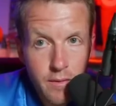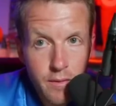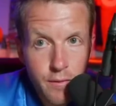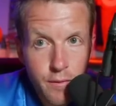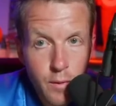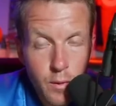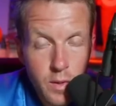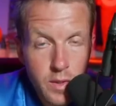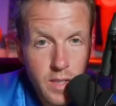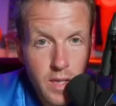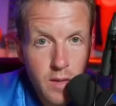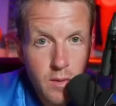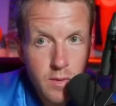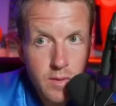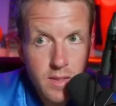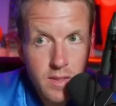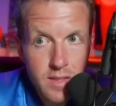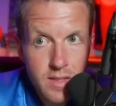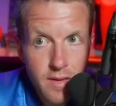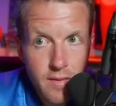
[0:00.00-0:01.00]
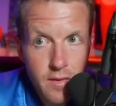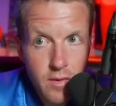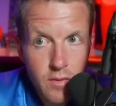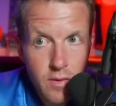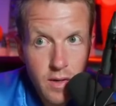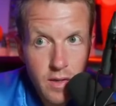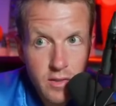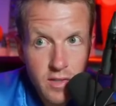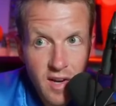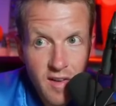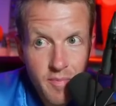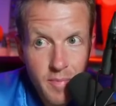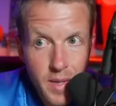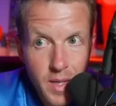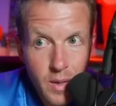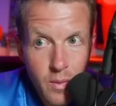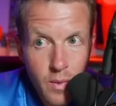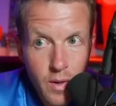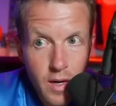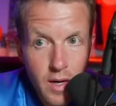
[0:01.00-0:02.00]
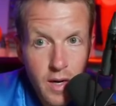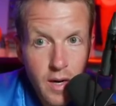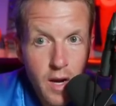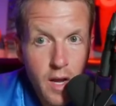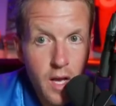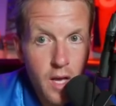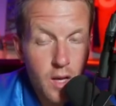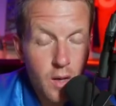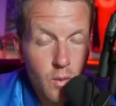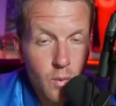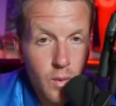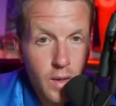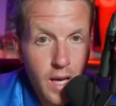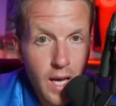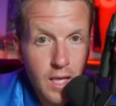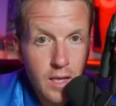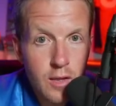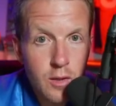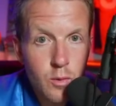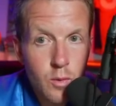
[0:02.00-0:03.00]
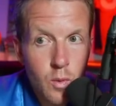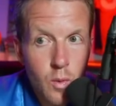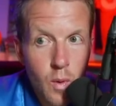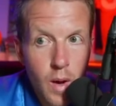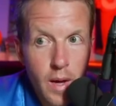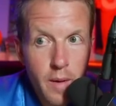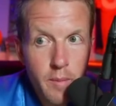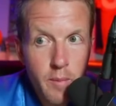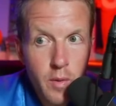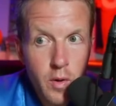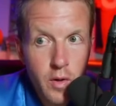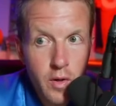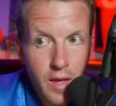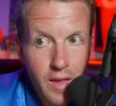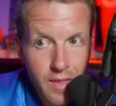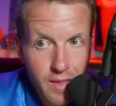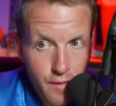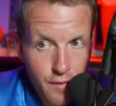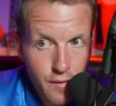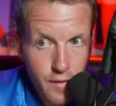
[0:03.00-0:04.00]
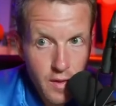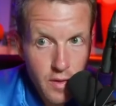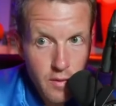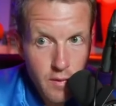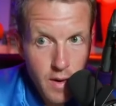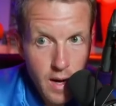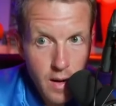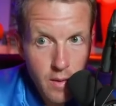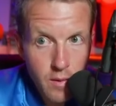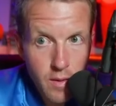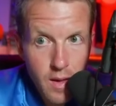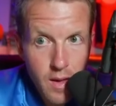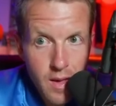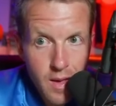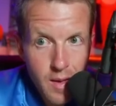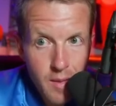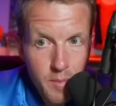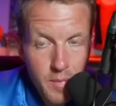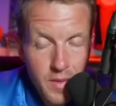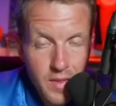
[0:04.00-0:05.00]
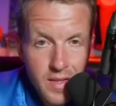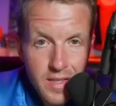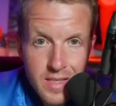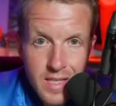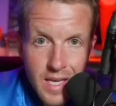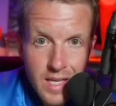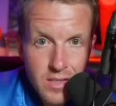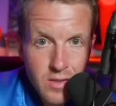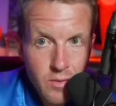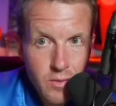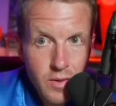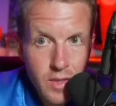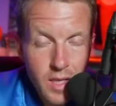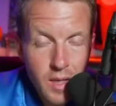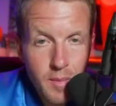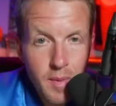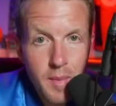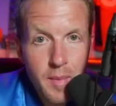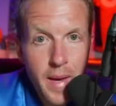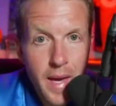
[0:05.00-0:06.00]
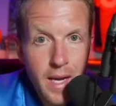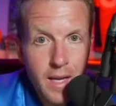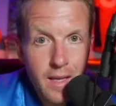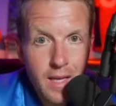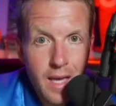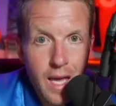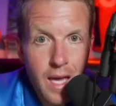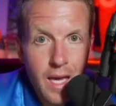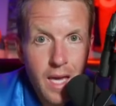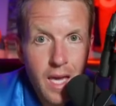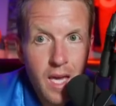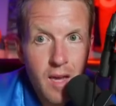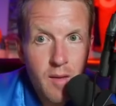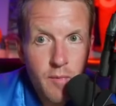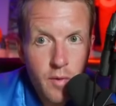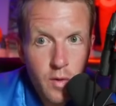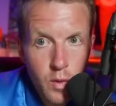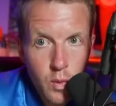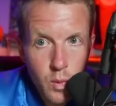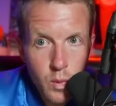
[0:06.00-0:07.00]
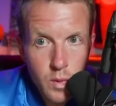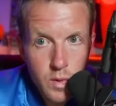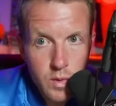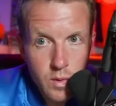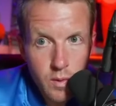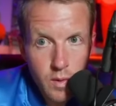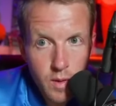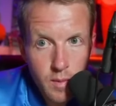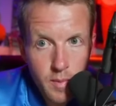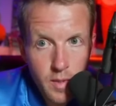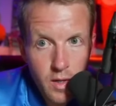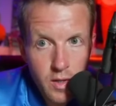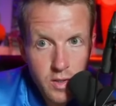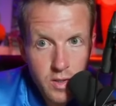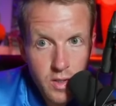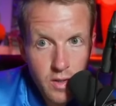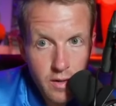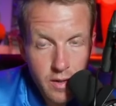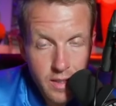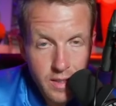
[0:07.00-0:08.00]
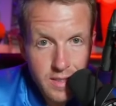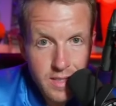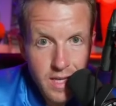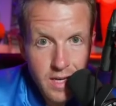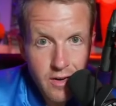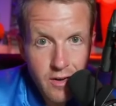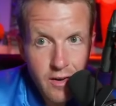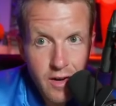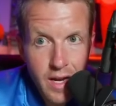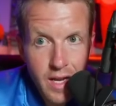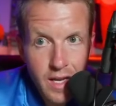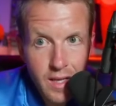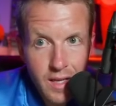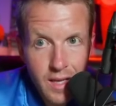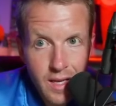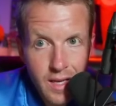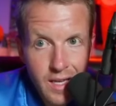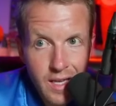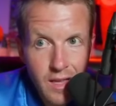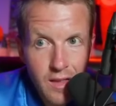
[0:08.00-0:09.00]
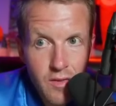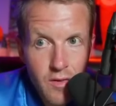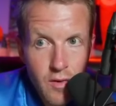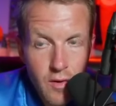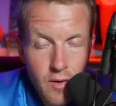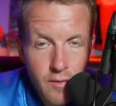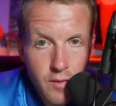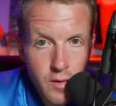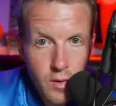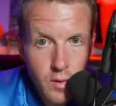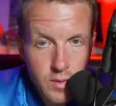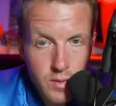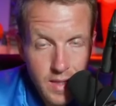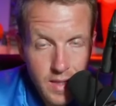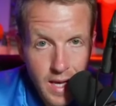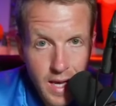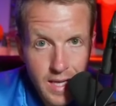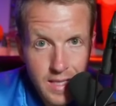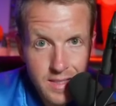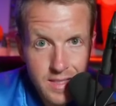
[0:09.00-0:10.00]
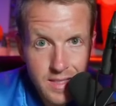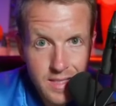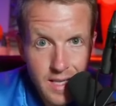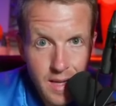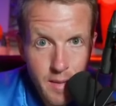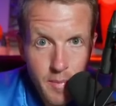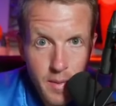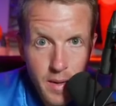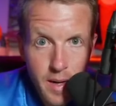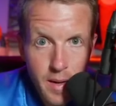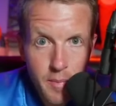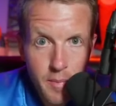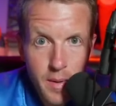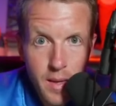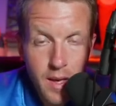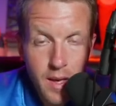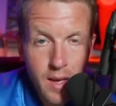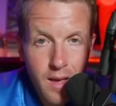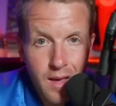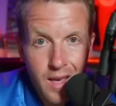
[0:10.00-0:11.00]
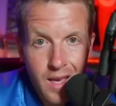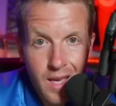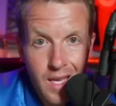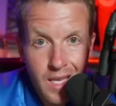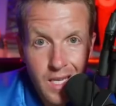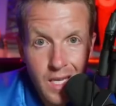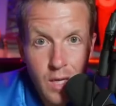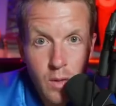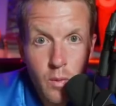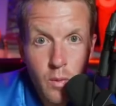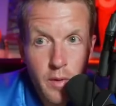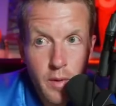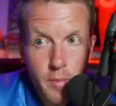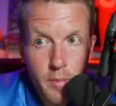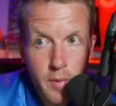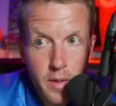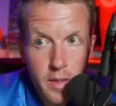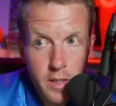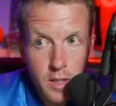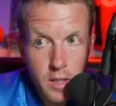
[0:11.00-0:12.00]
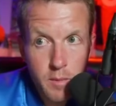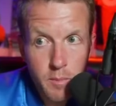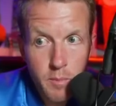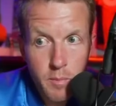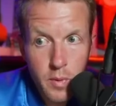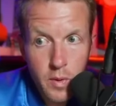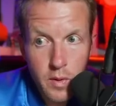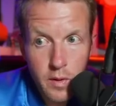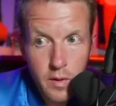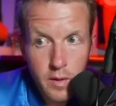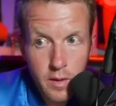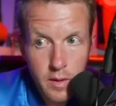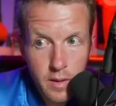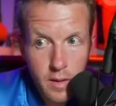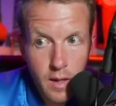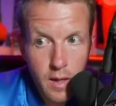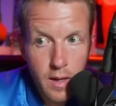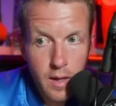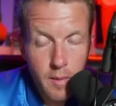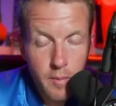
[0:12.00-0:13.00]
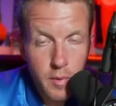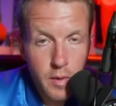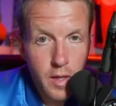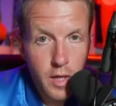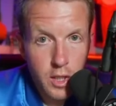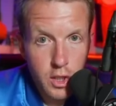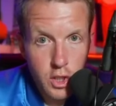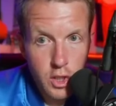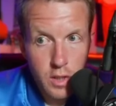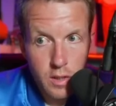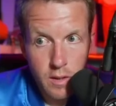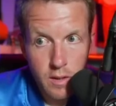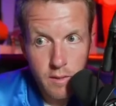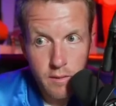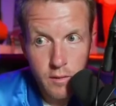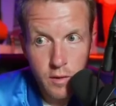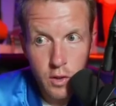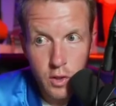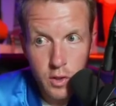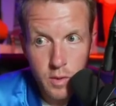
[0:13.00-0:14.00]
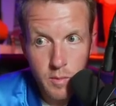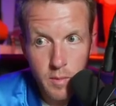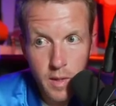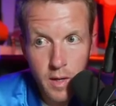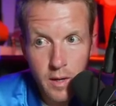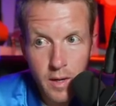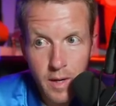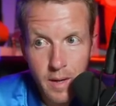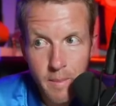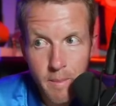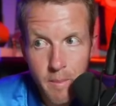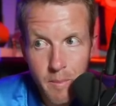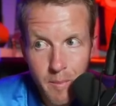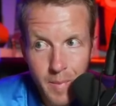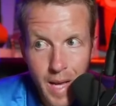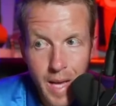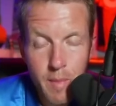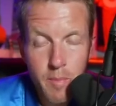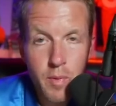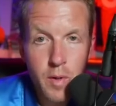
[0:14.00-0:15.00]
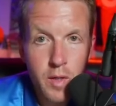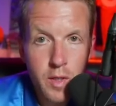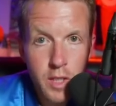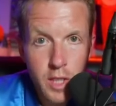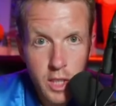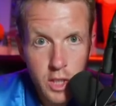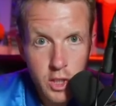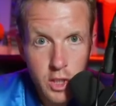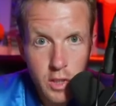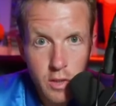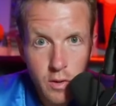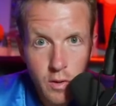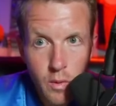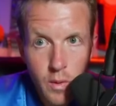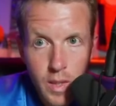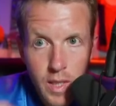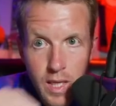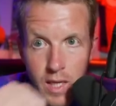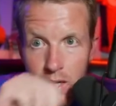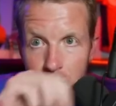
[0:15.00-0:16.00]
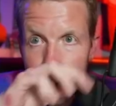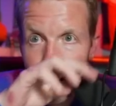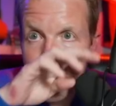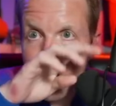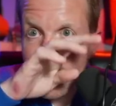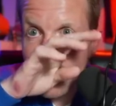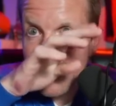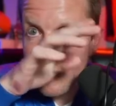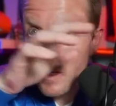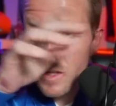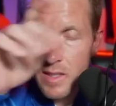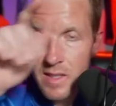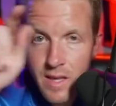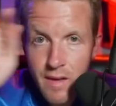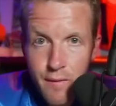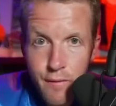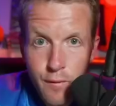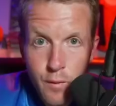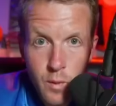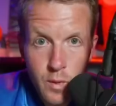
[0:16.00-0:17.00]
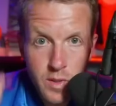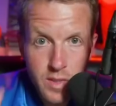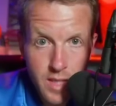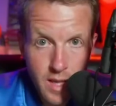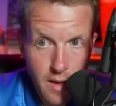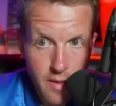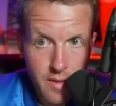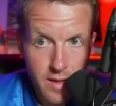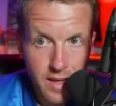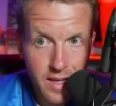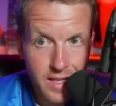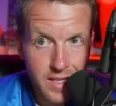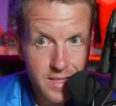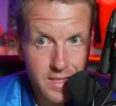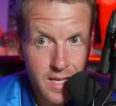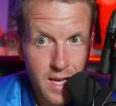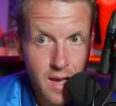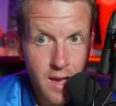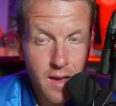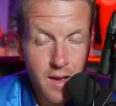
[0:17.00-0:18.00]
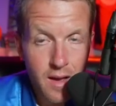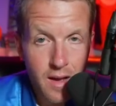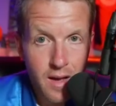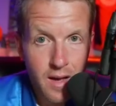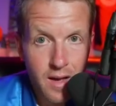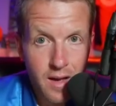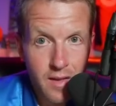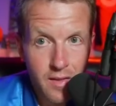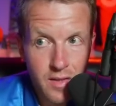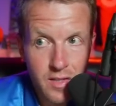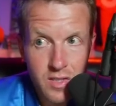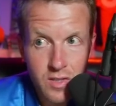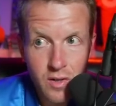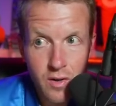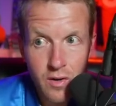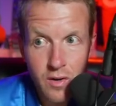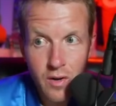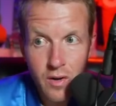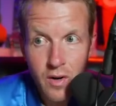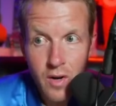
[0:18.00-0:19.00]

Forsyth was a 7th round draft pick, where we got Luke Wattenberg in the 5th round. But these guys are really going to be battling at camp for who is going to be our starting center, and can either of those guys step up and equal the production of Cushenberry. My prediction going into the year is that Forsyth is the starter.